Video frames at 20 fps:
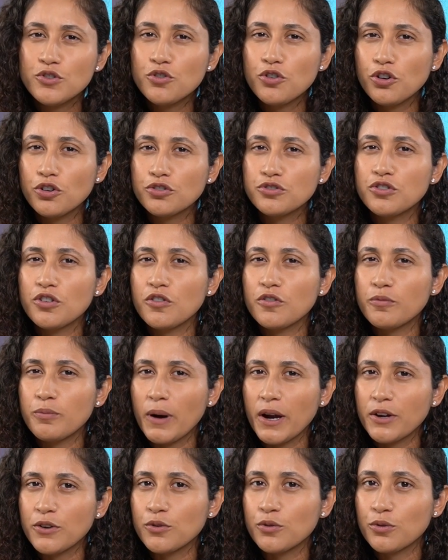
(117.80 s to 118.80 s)
you heard of
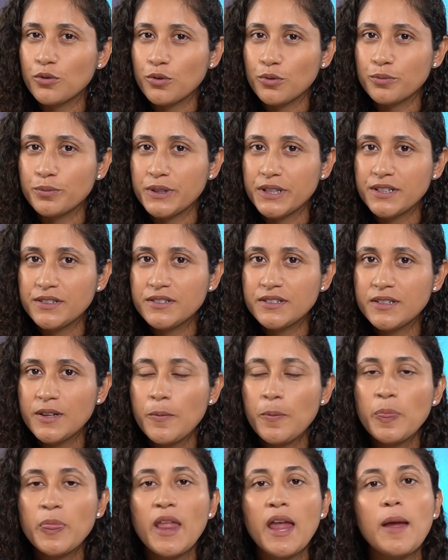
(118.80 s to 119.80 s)
binaural beats?
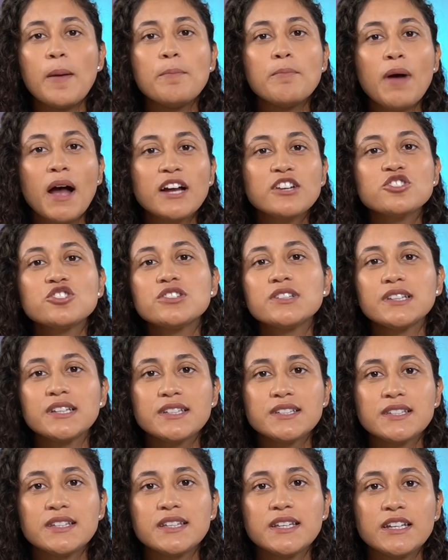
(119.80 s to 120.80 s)
Imagine
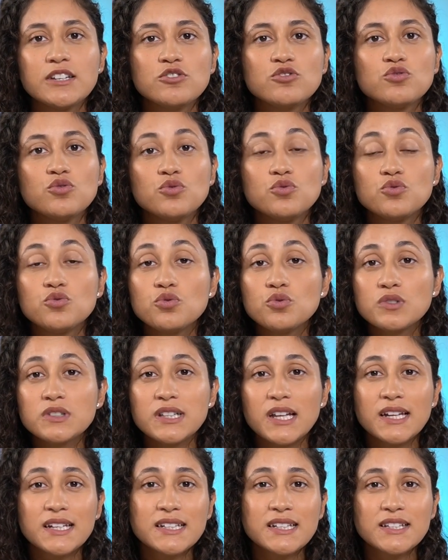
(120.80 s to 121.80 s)
listening to two
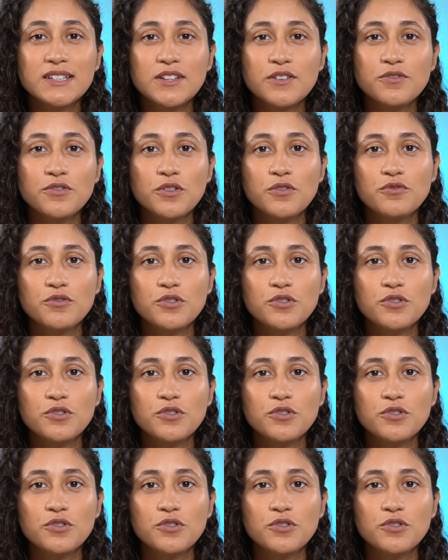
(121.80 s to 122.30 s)
slightly different